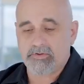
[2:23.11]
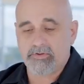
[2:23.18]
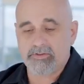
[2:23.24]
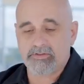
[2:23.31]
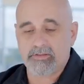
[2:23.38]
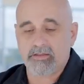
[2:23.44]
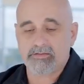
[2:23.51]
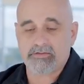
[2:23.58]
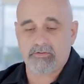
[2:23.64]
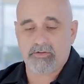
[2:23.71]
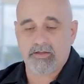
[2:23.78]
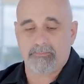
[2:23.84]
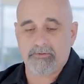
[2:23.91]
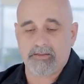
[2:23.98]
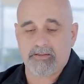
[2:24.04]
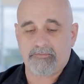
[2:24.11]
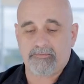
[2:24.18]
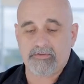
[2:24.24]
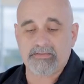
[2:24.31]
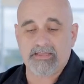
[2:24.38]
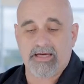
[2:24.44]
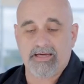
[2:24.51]
So there's also a couple of
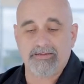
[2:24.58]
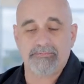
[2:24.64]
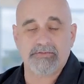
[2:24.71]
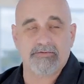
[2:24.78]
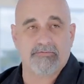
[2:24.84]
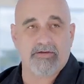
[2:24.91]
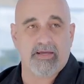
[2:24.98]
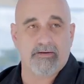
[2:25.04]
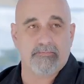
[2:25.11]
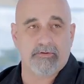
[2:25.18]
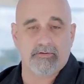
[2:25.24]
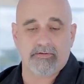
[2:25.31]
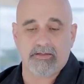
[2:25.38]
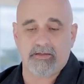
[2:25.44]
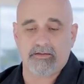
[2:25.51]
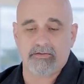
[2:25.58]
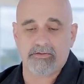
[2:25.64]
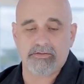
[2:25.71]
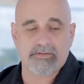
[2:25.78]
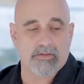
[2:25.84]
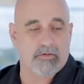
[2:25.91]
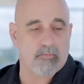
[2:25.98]
different types of cable.
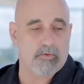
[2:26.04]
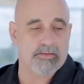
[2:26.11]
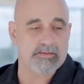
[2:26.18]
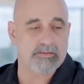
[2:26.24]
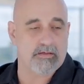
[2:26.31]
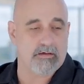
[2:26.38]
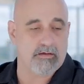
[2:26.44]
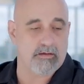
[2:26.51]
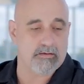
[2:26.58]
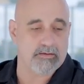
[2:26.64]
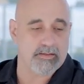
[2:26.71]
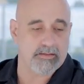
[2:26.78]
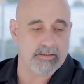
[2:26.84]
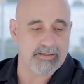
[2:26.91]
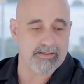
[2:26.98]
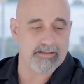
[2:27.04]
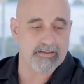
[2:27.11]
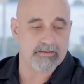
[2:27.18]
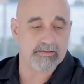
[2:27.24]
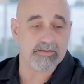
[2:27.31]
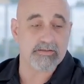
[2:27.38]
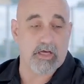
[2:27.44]
There's what's called
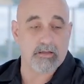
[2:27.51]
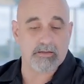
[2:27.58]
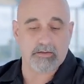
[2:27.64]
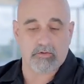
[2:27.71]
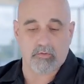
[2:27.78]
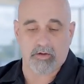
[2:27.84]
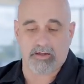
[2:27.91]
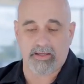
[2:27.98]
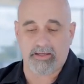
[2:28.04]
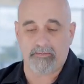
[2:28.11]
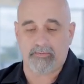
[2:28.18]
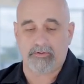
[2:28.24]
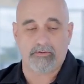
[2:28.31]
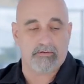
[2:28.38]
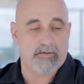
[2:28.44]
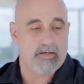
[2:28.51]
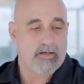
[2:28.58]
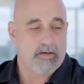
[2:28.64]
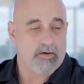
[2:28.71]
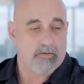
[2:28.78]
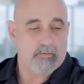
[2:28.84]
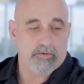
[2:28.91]
solid core cable,
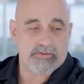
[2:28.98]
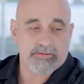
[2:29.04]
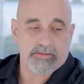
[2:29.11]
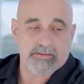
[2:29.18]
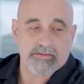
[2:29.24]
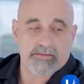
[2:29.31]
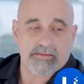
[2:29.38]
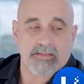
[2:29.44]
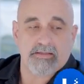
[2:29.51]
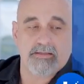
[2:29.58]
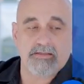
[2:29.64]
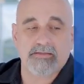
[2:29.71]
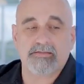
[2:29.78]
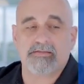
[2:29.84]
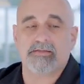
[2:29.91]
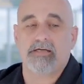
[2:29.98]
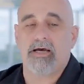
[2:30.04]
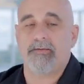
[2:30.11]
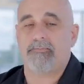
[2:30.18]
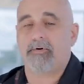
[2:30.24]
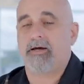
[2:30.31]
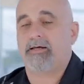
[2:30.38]
which is this
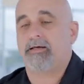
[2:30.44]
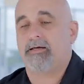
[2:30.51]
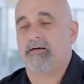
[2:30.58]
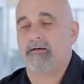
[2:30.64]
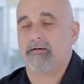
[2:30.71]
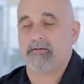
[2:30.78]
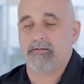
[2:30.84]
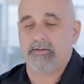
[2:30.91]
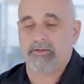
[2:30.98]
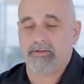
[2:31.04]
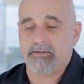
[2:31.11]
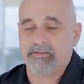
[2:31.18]
type right here, and you